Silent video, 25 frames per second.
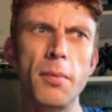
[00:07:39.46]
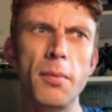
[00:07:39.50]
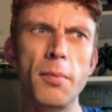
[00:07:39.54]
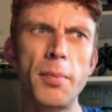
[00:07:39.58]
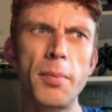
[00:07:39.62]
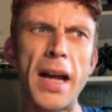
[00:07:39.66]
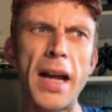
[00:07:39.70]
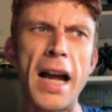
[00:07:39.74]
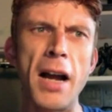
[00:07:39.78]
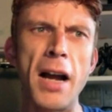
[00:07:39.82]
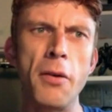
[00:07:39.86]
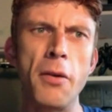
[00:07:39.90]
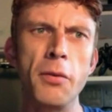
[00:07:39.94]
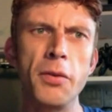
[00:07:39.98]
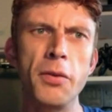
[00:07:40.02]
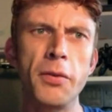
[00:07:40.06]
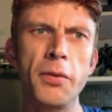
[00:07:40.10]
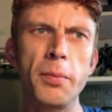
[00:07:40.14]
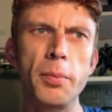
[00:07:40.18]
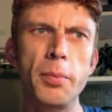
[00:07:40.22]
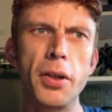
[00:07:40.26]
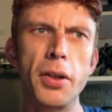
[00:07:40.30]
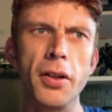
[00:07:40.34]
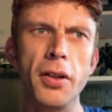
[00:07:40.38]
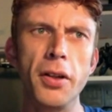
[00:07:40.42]

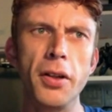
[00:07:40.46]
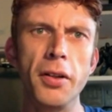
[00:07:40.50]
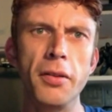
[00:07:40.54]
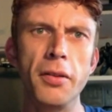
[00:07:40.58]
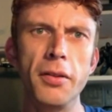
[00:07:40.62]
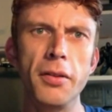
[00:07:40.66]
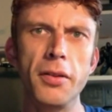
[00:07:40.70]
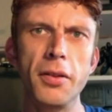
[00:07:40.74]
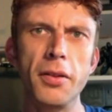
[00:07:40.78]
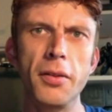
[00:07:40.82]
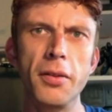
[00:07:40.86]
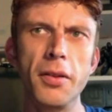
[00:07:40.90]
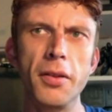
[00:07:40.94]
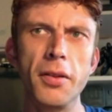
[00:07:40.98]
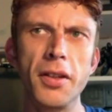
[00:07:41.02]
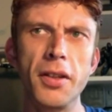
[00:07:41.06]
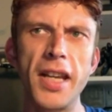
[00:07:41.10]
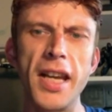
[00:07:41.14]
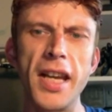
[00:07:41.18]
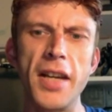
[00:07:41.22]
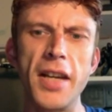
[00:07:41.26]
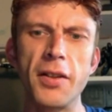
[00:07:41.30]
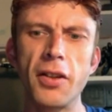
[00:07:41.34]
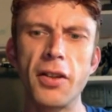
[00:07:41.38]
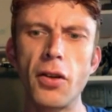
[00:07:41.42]
pound per
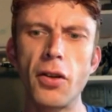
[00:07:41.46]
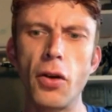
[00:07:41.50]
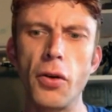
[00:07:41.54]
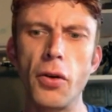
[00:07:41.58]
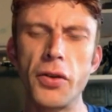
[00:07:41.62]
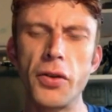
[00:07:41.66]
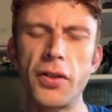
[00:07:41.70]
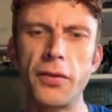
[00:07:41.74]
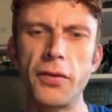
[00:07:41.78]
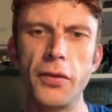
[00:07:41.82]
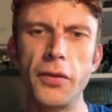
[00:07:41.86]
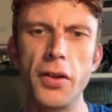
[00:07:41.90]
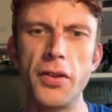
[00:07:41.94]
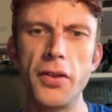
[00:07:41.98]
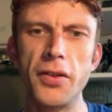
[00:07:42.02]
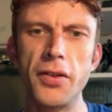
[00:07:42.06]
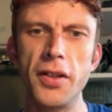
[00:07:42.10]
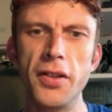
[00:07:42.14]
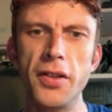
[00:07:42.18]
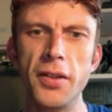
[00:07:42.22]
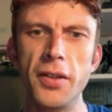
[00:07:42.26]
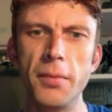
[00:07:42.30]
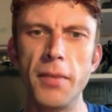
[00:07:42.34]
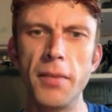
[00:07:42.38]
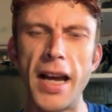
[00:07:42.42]
kit cost
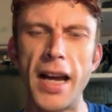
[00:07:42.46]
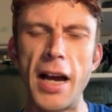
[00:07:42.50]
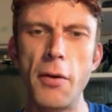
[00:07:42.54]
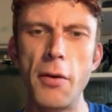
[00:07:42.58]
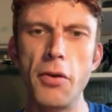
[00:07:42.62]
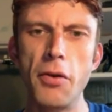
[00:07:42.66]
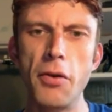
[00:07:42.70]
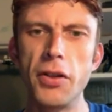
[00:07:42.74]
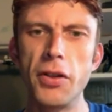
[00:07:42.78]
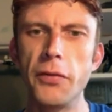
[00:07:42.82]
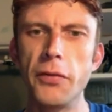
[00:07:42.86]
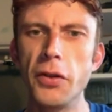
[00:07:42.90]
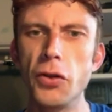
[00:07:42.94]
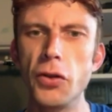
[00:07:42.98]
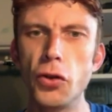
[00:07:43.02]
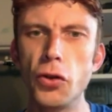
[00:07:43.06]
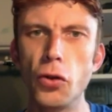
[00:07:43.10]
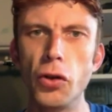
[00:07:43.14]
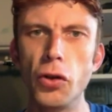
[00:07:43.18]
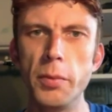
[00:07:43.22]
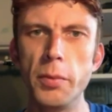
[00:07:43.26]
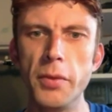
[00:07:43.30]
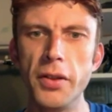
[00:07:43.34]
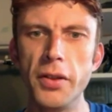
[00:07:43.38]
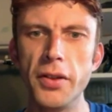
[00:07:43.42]
versus hours of
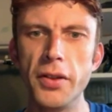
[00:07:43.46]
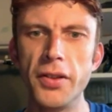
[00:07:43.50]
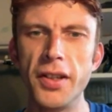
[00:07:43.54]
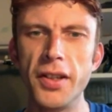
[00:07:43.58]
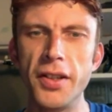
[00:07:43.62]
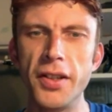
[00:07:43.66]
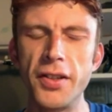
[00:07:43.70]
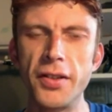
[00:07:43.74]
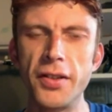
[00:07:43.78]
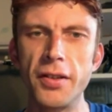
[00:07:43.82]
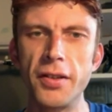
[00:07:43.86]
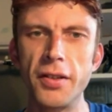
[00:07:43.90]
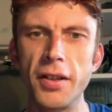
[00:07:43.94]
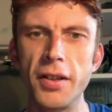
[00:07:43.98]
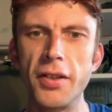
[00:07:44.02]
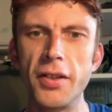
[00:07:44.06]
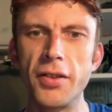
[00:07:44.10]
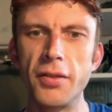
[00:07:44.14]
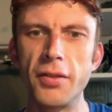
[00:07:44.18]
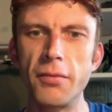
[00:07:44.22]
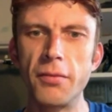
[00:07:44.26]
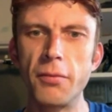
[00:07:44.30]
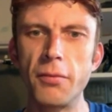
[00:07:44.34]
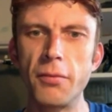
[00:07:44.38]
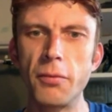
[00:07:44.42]
enjoyment, it's
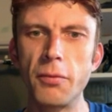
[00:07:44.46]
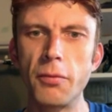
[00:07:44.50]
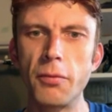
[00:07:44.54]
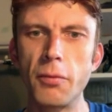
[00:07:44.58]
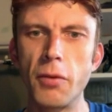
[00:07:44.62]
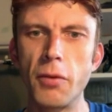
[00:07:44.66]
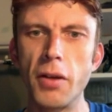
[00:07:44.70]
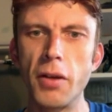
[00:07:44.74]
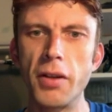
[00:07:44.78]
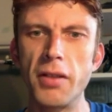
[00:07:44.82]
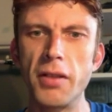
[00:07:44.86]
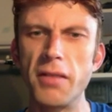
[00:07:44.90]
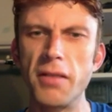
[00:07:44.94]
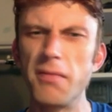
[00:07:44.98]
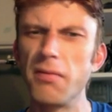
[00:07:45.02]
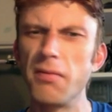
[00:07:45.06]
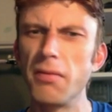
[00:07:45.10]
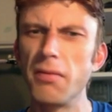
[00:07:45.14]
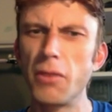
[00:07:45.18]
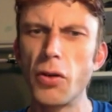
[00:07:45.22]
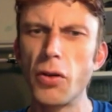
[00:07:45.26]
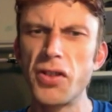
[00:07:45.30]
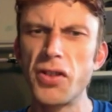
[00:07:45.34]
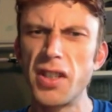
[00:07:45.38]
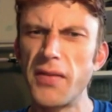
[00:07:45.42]
it's quite
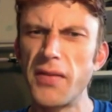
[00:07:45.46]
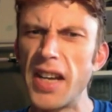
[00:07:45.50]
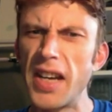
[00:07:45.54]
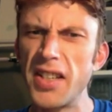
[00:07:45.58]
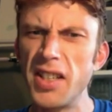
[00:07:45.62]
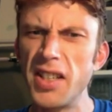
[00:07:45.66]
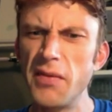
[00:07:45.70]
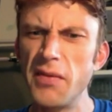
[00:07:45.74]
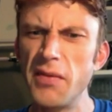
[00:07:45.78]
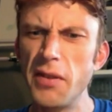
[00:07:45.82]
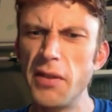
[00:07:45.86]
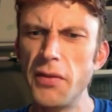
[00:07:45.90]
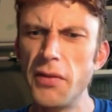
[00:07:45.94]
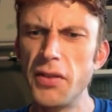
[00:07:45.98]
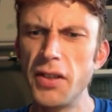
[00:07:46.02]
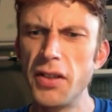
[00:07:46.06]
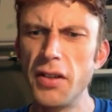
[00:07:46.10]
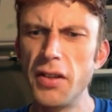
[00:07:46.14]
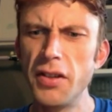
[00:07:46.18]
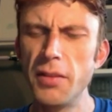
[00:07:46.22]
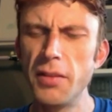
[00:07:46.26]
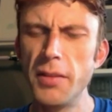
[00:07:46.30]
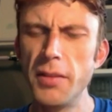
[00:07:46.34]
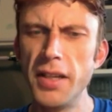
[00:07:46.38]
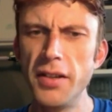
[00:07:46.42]
cost effective, if you
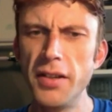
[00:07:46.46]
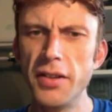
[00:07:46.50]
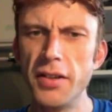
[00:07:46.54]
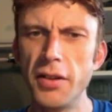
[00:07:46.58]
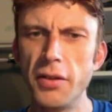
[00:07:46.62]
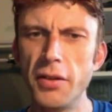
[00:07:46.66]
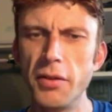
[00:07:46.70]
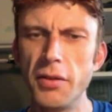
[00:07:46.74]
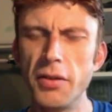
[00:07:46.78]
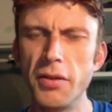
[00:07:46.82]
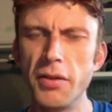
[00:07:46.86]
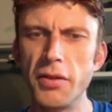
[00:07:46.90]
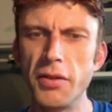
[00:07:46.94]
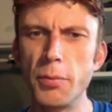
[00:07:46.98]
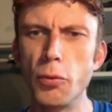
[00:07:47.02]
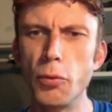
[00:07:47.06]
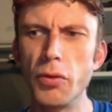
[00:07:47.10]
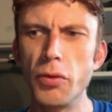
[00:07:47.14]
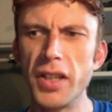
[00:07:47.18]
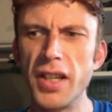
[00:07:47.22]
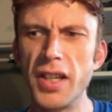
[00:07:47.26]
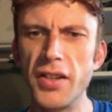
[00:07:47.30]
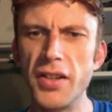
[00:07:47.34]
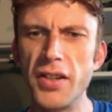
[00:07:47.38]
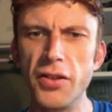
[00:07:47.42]
see what I mean. You know,
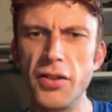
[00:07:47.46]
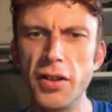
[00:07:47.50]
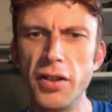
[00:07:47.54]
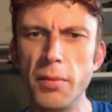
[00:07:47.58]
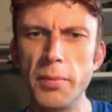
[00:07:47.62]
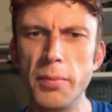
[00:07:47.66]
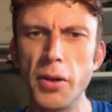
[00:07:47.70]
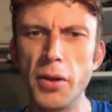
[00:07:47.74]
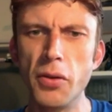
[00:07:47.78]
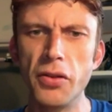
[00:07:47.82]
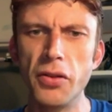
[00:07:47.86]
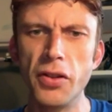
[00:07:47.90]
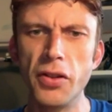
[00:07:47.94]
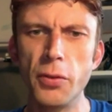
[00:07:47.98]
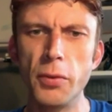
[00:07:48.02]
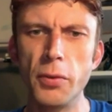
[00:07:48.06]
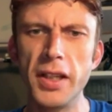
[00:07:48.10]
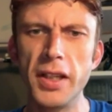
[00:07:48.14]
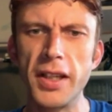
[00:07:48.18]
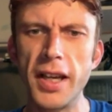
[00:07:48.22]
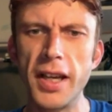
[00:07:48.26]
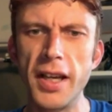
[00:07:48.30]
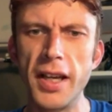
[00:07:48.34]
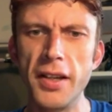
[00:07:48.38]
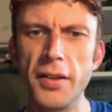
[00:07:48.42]
small kits you can build them
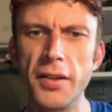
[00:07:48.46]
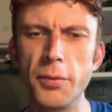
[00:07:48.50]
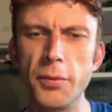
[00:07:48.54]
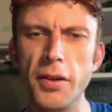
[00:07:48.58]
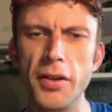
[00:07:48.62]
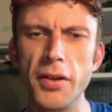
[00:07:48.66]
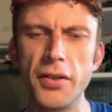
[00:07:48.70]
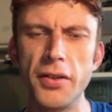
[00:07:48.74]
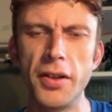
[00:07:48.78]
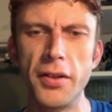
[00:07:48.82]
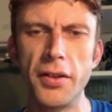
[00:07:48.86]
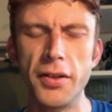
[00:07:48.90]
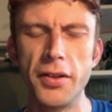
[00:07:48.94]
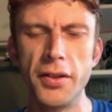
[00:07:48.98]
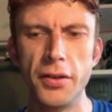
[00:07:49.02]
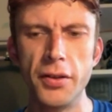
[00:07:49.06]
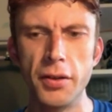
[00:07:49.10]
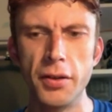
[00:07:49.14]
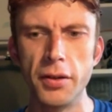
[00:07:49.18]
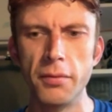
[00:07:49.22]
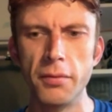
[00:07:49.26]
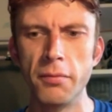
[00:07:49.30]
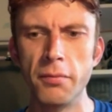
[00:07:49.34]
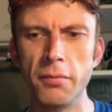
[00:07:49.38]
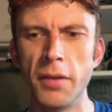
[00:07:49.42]
you can, whereas
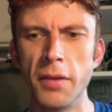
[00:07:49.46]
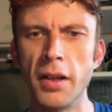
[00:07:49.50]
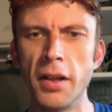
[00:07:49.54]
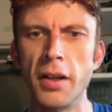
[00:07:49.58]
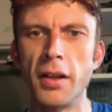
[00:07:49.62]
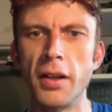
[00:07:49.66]
others you can...